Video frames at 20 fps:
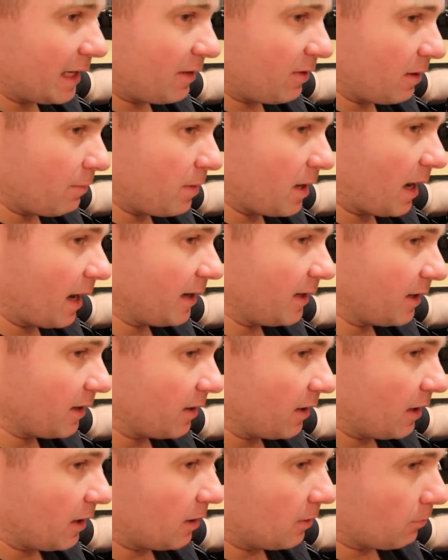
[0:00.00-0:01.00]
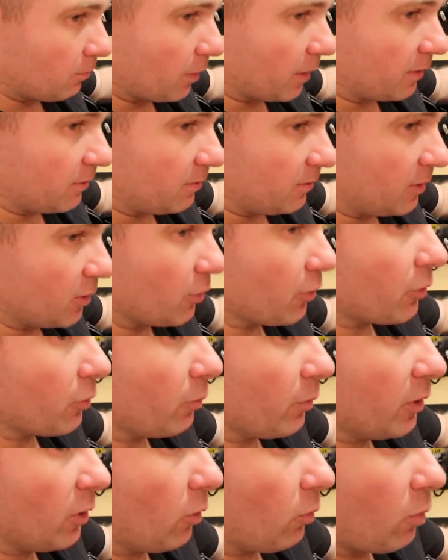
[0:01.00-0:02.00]
anything behind it, but you know the
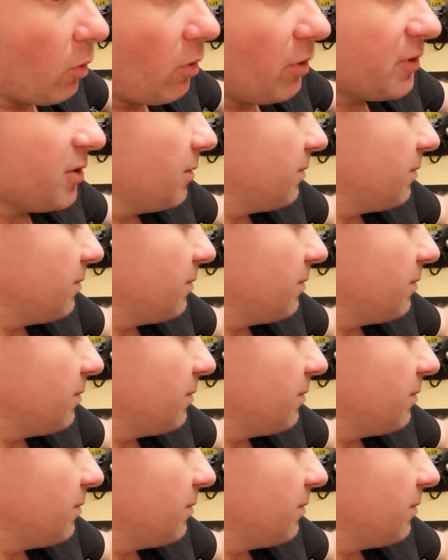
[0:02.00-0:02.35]
real world